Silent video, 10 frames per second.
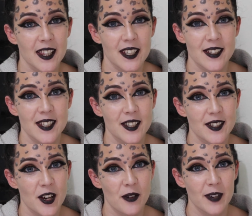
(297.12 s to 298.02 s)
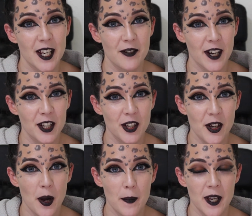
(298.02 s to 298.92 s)
This is a really great
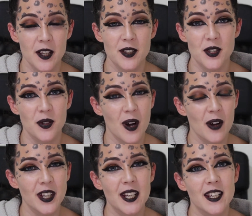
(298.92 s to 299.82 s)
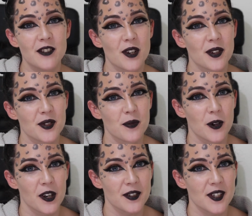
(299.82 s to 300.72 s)
look because you only need drugstore
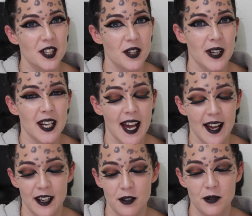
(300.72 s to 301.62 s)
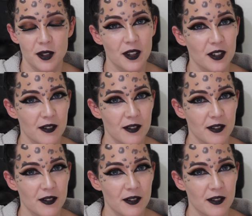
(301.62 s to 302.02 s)
products to do it, and it will look